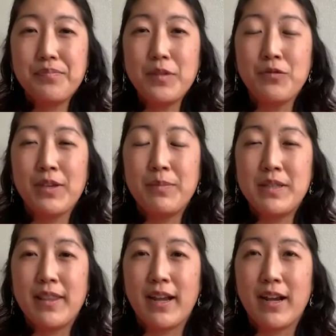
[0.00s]
we've
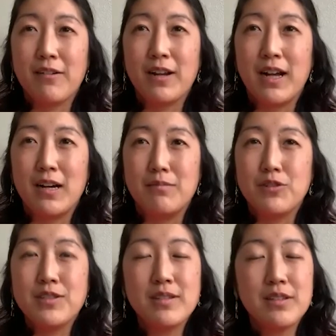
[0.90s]
been there
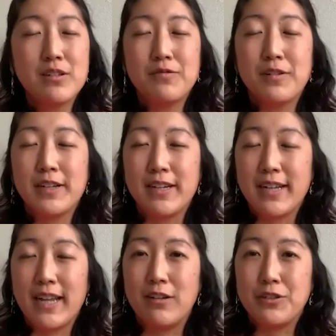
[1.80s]
just a little over a year
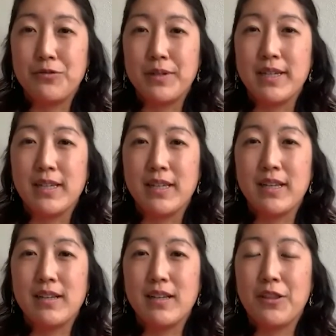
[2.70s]
now, doing
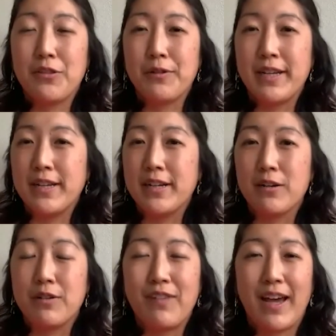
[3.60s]
a 3-year
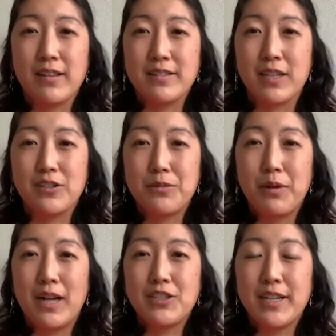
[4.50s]
revitalization
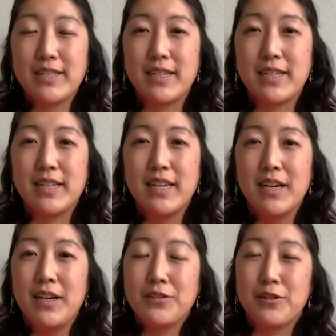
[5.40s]
project and
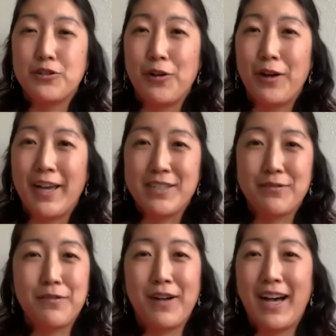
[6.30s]
sort of trying to
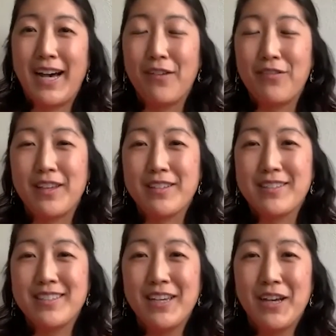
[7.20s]
revive
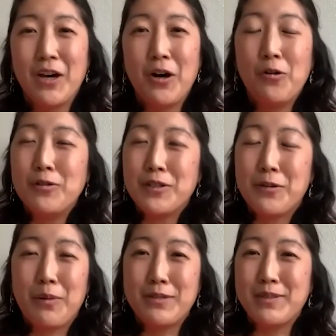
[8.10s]
this older
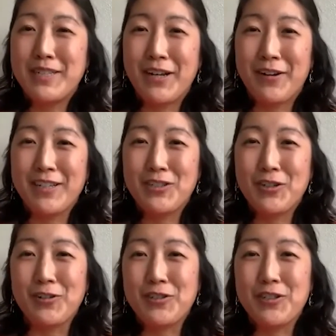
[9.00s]
Presbyterian
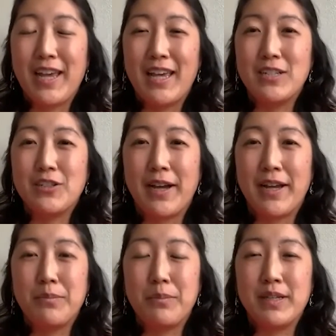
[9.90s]
church and trying
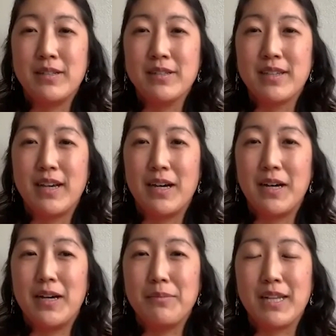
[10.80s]
to build
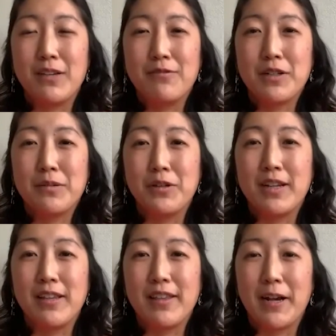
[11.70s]
a meaningful
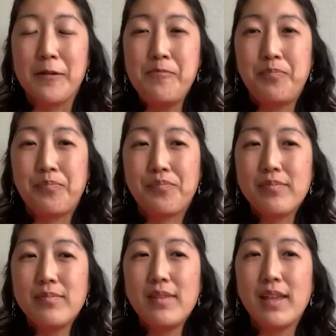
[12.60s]
community there.
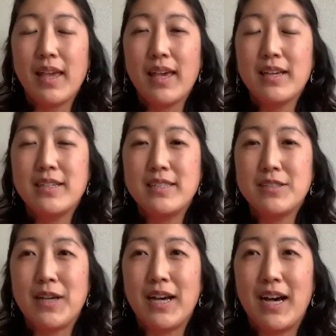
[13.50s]
And
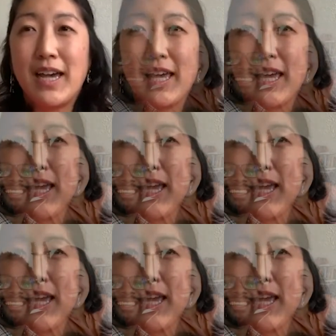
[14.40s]
I